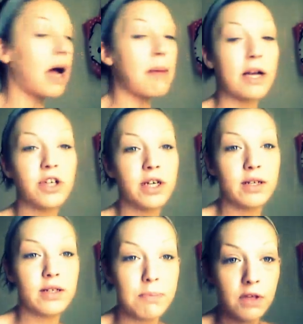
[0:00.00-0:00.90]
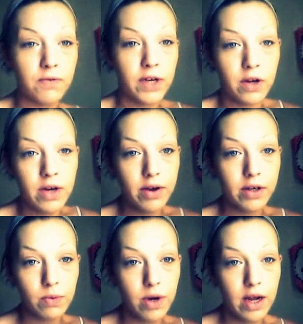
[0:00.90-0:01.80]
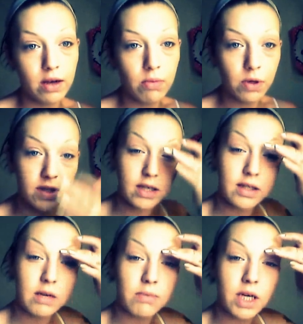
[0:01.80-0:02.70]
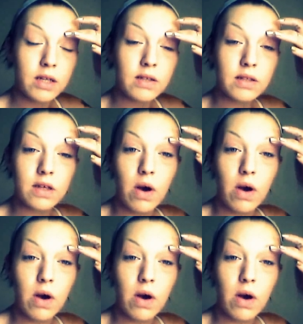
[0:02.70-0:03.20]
I'm actually going to stop this video now because we're at almost 16 minutes.